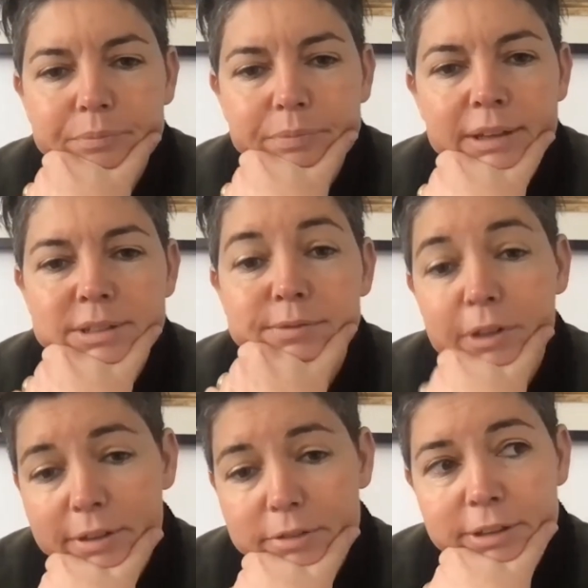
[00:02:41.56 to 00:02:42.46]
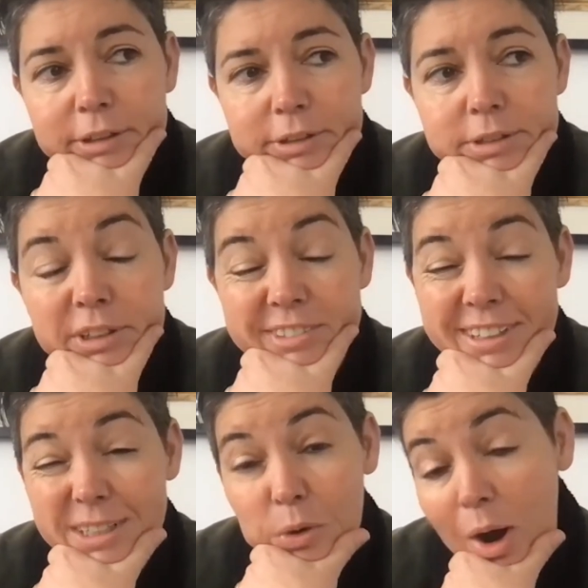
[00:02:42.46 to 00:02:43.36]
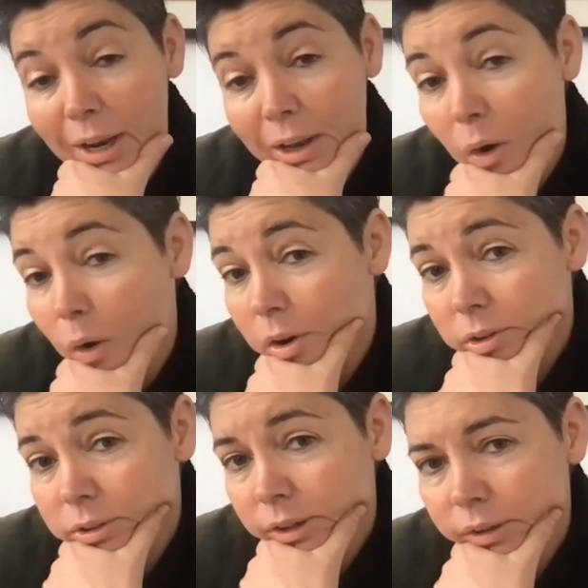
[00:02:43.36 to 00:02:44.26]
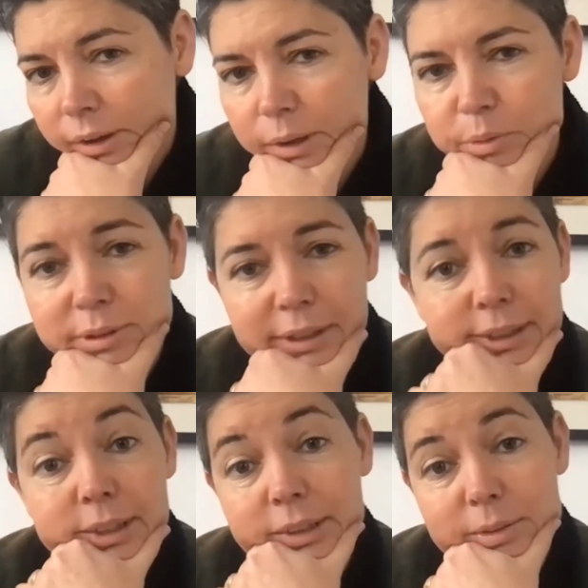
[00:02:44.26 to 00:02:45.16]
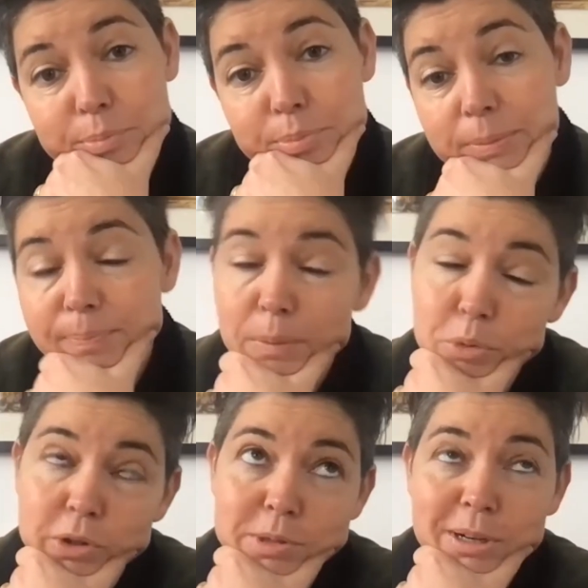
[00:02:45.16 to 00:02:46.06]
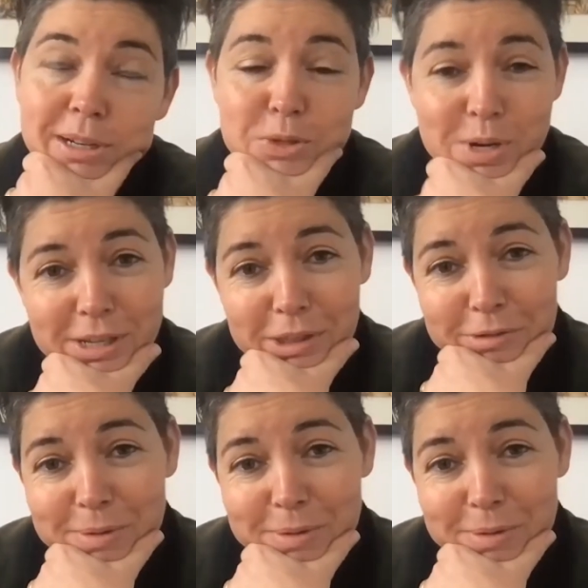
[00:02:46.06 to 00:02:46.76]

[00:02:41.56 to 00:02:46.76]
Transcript: it's a very rigorous survey. It's quite long. It will take approximately 23